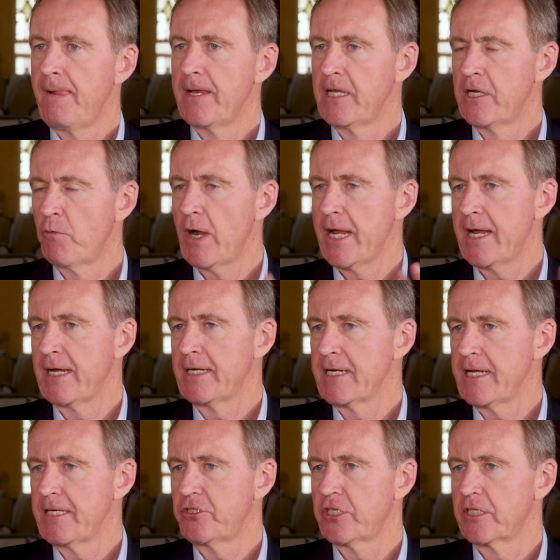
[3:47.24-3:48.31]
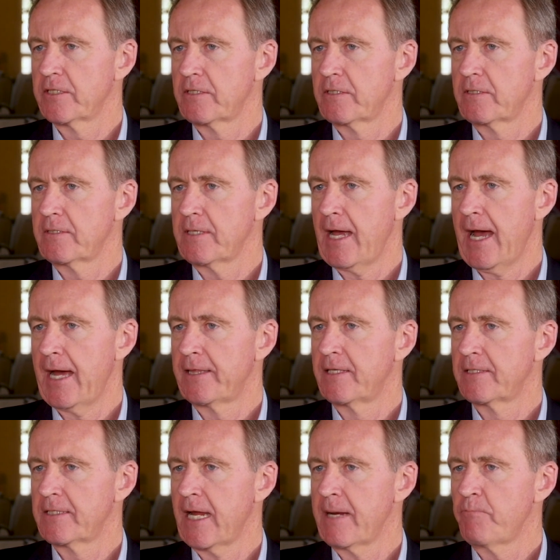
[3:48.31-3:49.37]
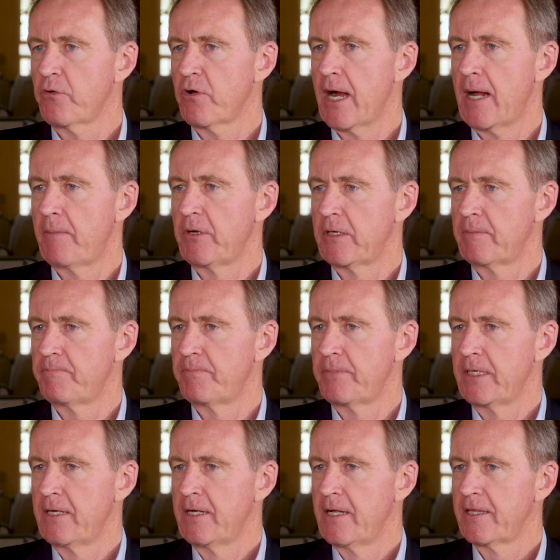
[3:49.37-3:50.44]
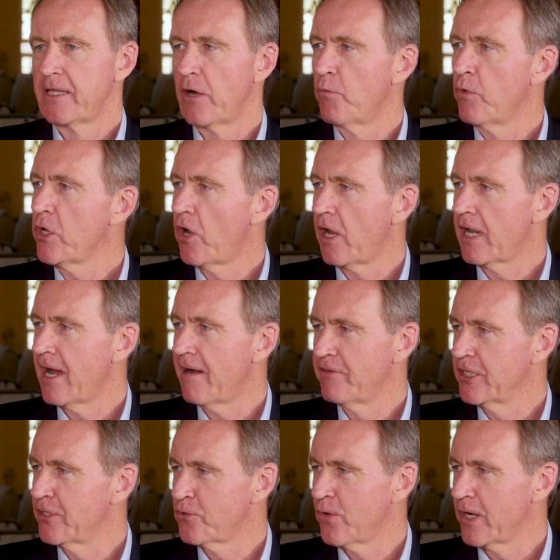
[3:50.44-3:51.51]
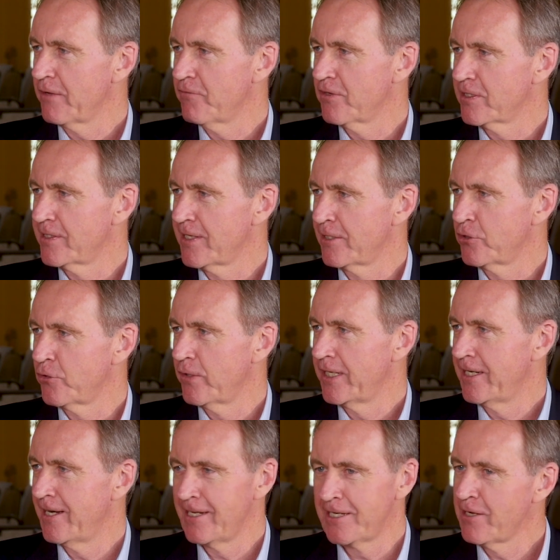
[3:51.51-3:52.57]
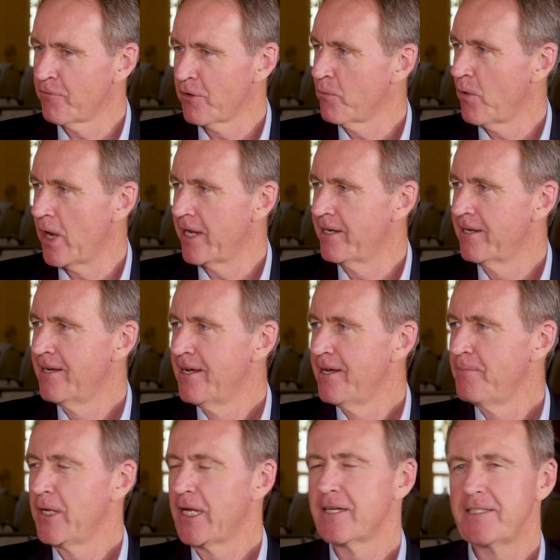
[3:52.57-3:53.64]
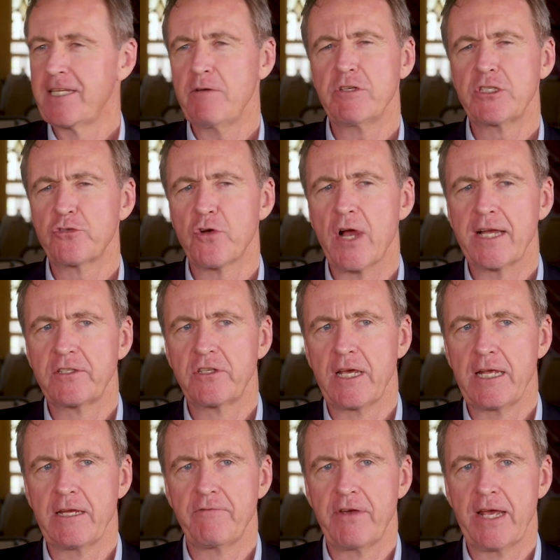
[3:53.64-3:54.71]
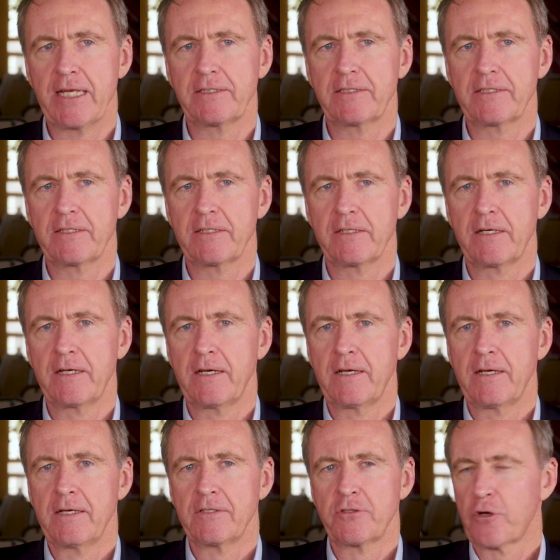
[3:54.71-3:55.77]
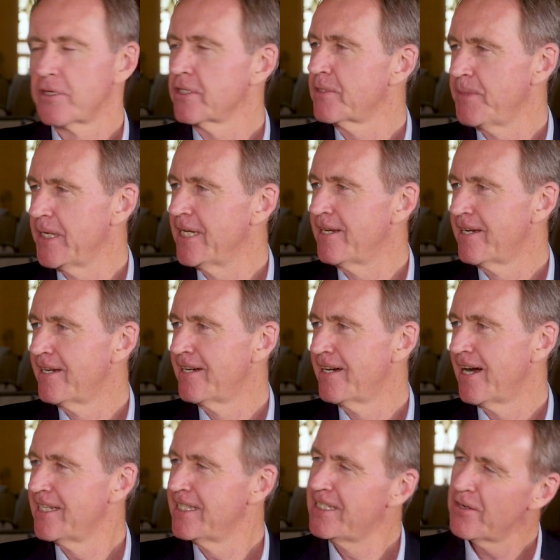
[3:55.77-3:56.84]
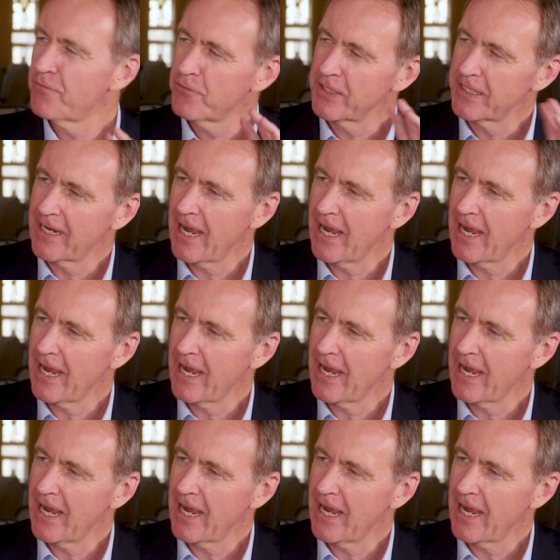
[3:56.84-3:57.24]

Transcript: in a way, Ignatius had the same problem that we all have in the 21st century, in a different way, because he was trying to invent, so to speak, a different